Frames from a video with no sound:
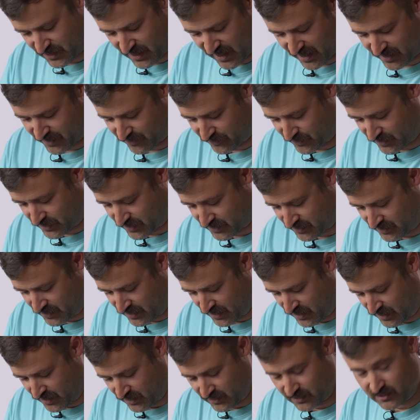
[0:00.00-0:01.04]
kind of a
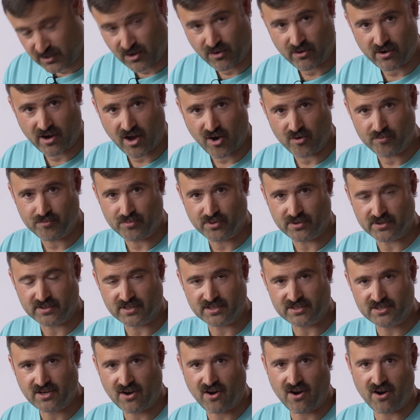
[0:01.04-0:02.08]
lower output
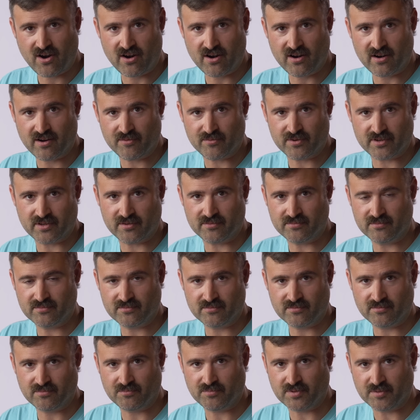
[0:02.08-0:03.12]
guitar. I'm gonna
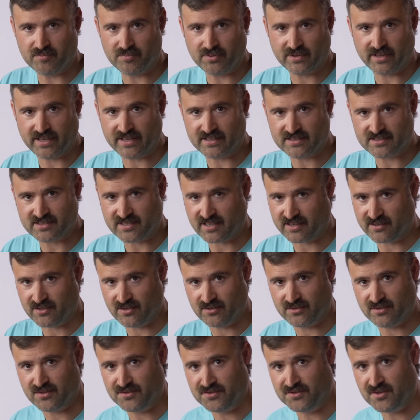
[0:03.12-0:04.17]
be playing
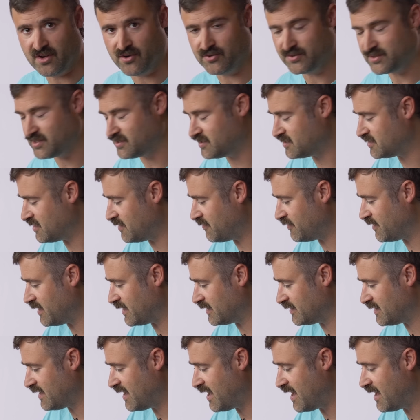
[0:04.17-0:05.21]
single notes and stuff
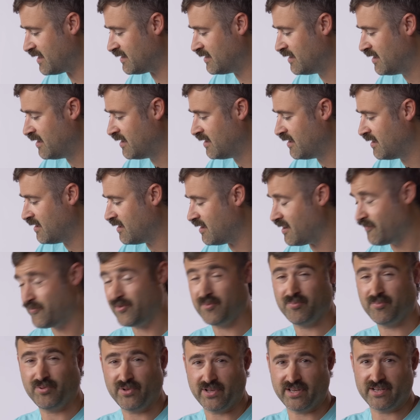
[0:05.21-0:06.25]
like that. If
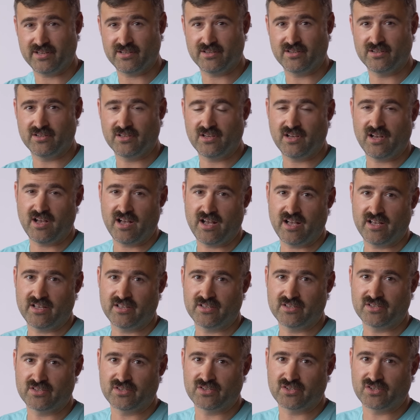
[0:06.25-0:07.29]
you're playing
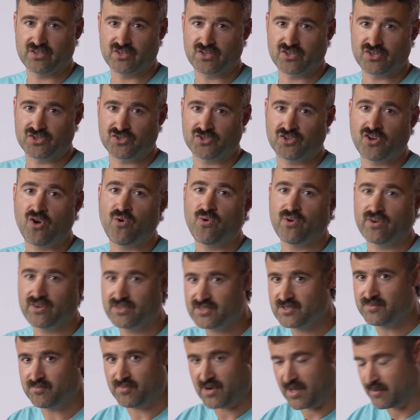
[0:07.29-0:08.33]

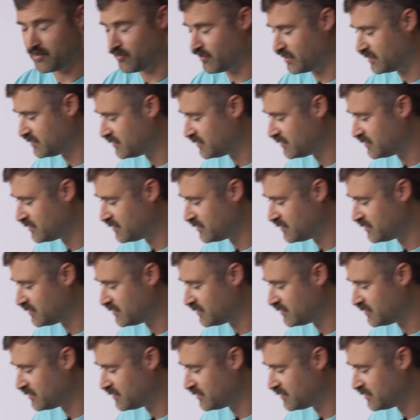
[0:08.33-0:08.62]
chords, probably want a